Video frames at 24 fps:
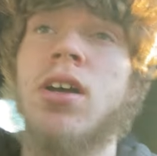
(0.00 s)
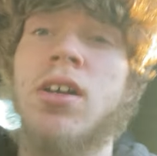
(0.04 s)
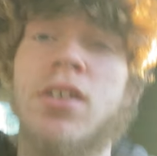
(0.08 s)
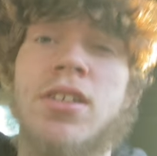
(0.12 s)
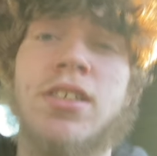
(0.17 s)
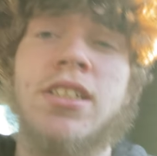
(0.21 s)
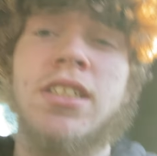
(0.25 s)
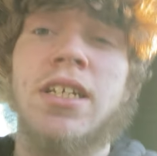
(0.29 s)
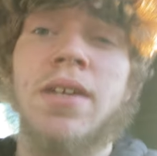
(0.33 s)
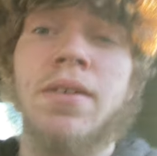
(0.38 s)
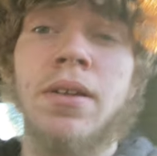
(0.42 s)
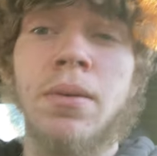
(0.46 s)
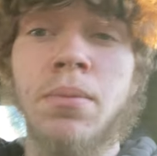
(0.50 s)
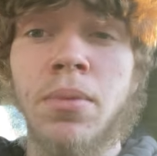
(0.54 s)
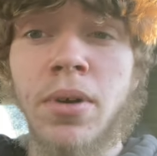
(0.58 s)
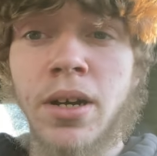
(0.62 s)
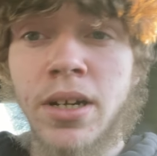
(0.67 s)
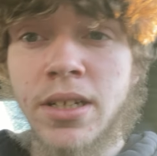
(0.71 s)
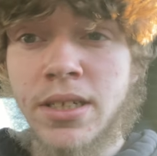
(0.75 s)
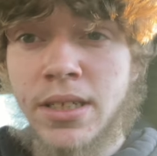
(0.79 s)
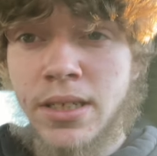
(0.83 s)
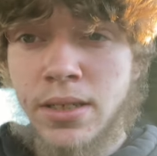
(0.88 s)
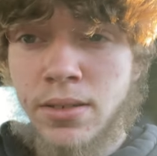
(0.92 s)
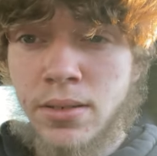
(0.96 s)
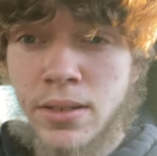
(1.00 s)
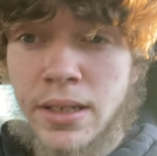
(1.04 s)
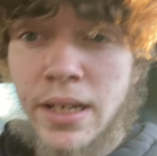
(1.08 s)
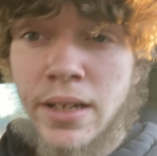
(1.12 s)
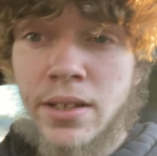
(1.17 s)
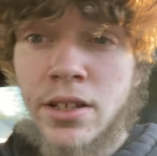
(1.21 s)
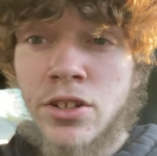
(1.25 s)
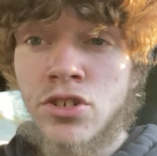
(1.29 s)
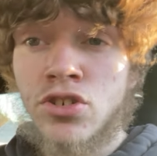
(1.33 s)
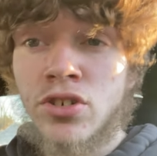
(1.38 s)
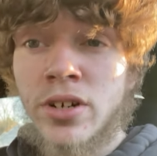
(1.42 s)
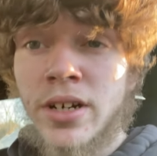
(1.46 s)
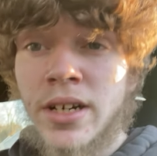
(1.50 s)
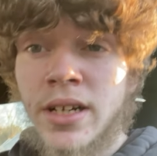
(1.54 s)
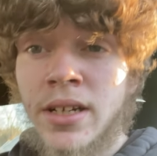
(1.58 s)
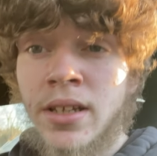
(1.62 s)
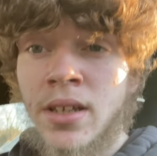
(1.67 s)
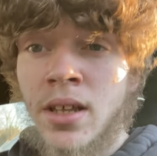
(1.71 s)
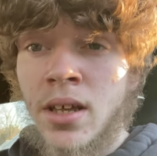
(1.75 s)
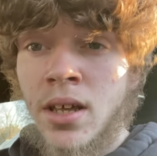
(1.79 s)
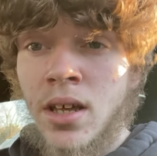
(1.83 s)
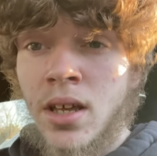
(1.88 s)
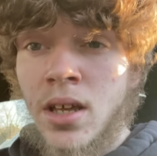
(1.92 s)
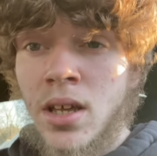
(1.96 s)
70 bucks down the drain.
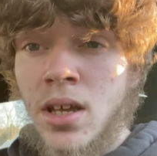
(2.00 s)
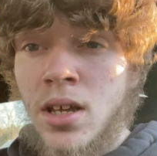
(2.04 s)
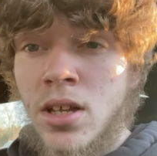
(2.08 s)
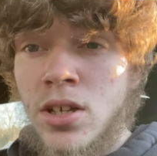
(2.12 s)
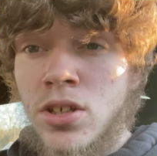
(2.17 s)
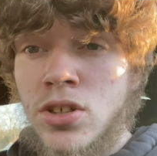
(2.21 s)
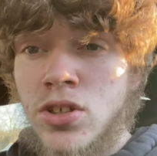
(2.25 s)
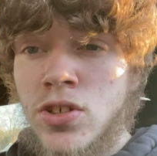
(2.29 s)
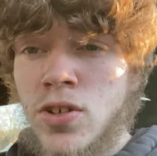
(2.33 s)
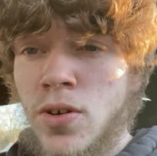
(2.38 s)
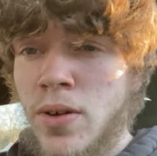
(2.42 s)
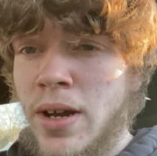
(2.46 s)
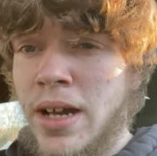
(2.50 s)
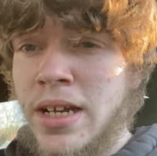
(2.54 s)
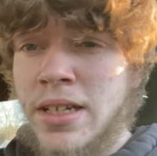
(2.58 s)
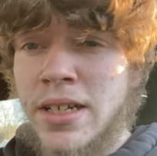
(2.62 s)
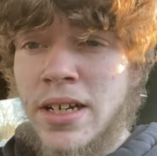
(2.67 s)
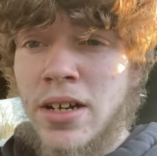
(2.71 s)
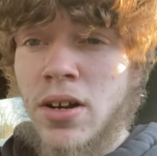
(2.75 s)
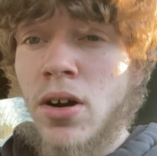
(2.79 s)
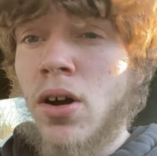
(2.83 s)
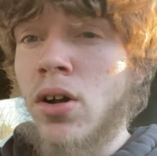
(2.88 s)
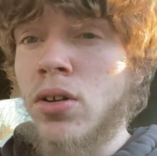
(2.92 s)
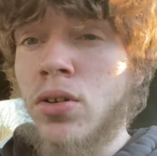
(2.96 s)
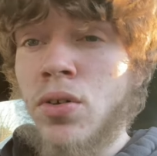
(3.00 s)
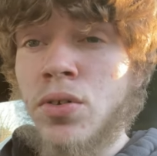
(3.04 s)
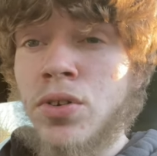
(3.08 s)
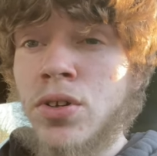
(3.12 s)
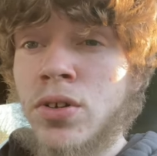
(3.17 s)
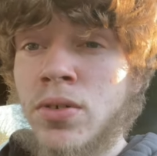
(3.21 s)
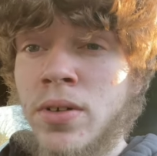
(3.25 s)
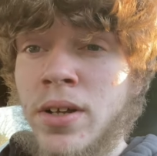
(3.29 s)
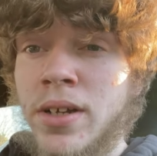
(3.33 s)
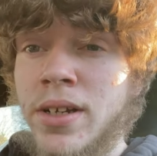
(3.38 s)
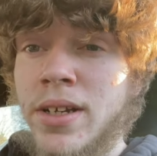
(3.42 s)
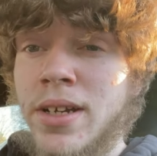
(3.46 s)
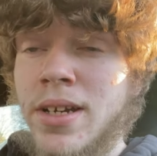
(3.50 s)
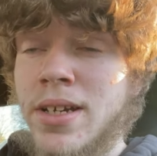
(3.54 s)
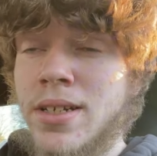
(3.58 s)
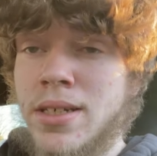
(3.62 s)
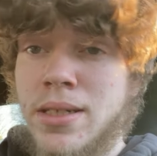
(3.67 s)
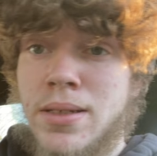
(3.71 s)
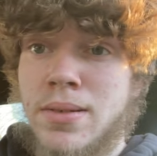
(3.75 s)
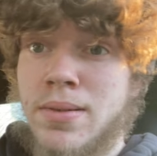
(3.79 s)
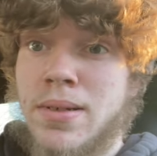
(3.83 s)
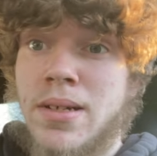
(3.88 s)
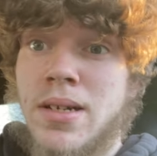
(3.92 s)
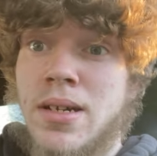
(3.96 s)
So I had like auto tune, I
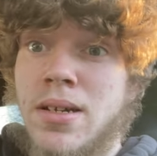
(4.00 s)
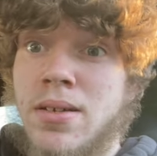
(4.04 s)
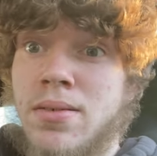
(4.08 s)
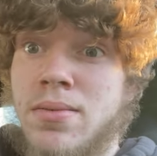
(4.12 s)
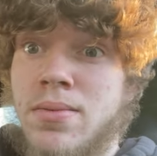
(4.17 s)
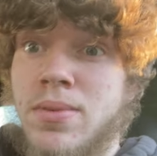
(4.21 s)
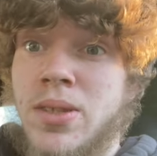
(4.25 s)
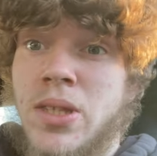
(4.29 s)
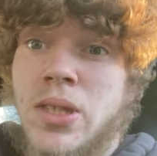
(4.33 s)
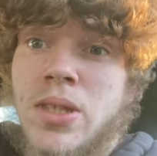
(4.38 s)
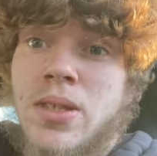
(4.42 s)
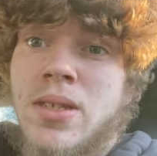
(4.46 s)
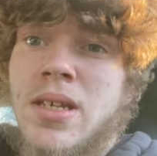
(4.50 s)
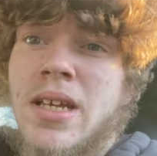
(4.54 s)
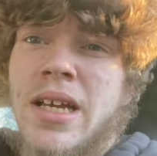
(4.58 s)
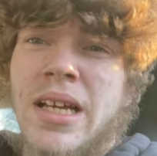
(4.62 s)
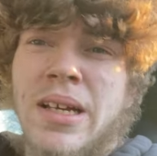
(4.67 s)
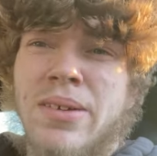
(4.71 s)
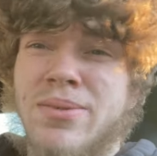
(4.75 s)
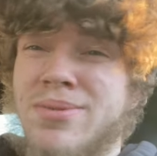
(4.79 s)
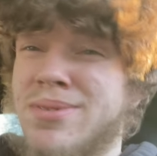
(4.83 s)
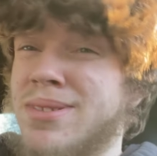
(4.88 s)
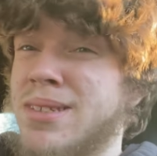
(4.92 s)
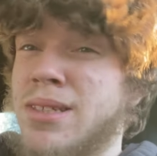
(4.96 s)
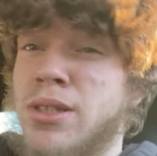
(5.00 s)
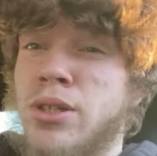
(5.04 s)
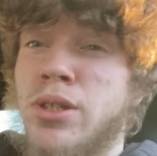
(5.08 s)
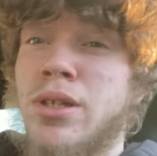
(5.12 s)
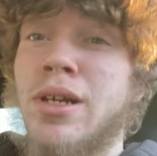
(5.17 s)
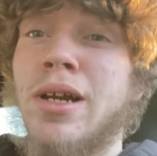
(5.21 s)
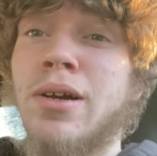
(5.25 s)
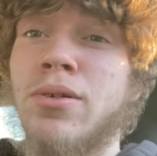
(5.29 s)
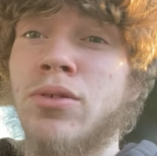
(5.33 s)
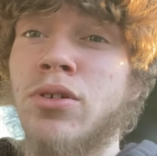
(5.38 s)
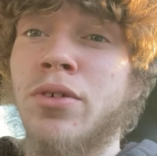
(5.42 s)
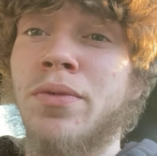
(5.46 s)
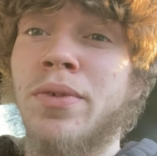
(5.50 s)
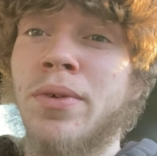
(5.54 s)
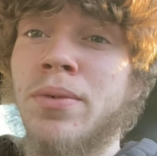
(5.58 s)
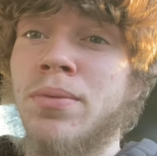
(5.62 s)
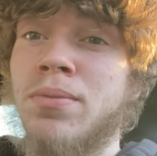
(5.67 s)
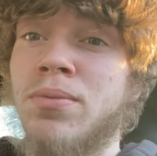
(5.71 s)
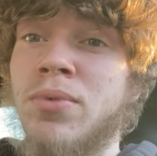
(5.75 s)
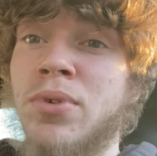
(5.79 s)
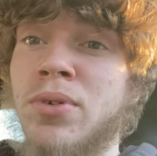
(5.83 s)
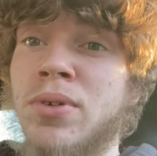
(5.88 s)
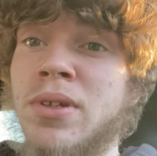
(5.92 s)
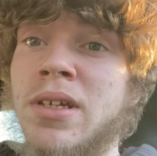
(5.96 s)
guess. Um, I don't, I don't know if it
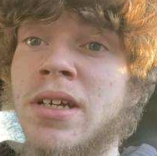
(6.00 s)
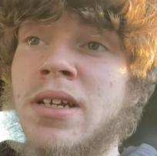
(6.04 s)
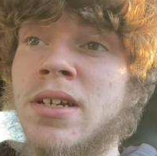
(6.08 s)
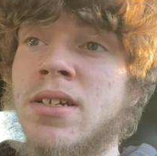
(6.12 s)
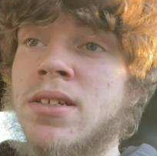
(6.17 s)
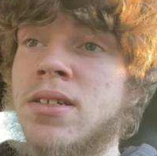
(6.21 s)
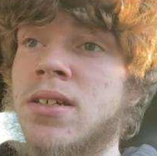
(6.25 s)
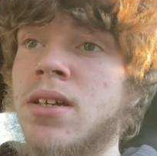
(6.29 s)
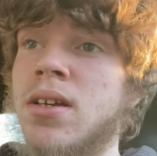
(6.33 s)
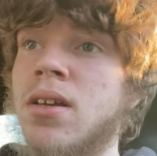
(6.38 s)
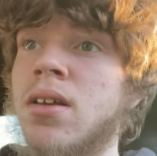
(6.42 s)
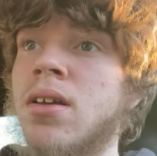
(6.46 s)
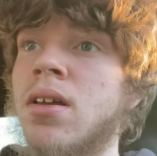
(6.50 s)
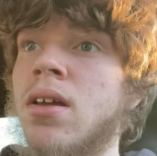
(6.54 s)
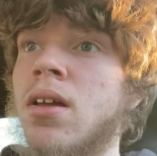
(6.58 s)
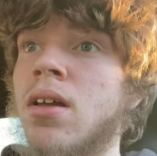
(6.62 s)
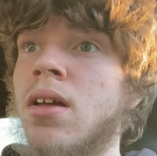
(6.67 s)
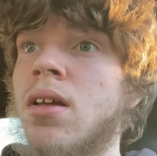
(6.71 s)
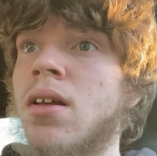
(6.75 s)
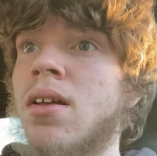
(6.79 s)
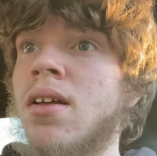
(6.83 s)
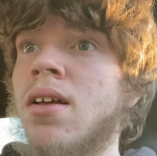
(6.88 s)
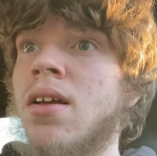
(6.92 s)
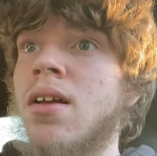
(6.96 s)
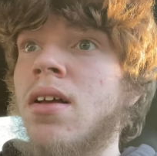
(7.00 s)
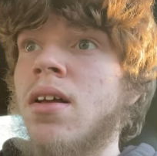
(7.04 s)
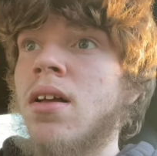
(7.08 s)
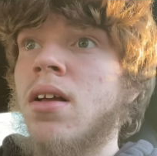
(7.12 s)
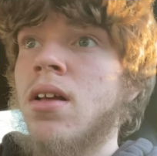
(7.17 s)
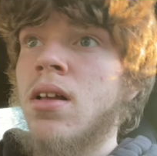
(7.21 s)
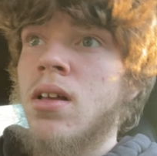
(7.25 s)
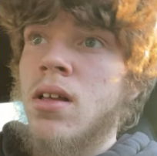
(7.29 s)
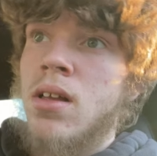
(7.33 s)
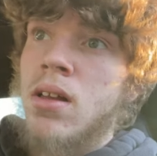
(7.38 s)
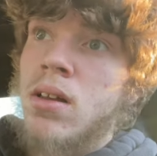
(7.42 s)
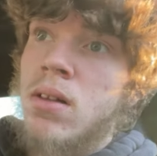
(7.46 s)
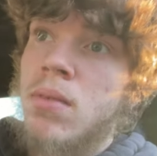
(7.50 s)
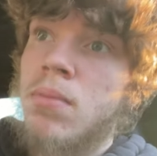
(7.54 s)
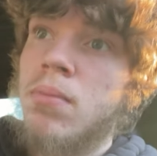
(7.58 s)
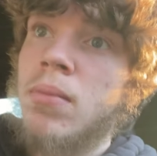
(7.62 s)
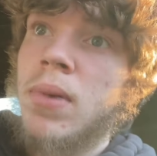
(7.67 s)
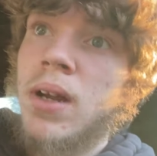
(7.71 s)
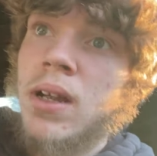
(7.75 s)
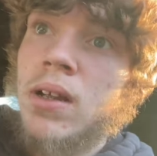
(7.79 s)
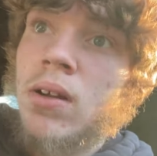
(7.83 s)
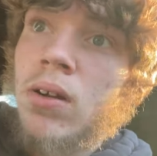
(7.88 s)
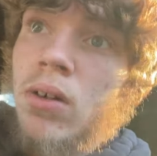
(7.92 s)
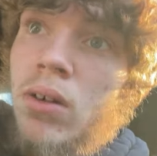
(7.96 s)
really did anything.
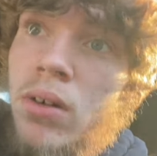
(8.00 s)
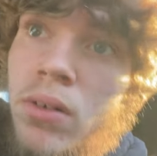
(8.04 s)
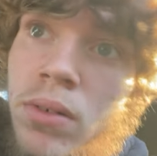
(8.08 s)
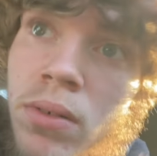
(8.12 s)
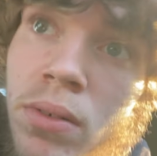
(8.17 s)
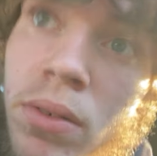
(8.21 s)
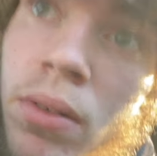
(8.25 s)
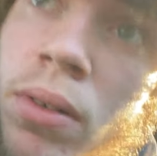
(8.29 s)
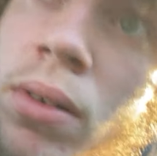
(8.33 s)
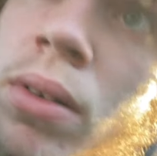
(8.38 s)
My car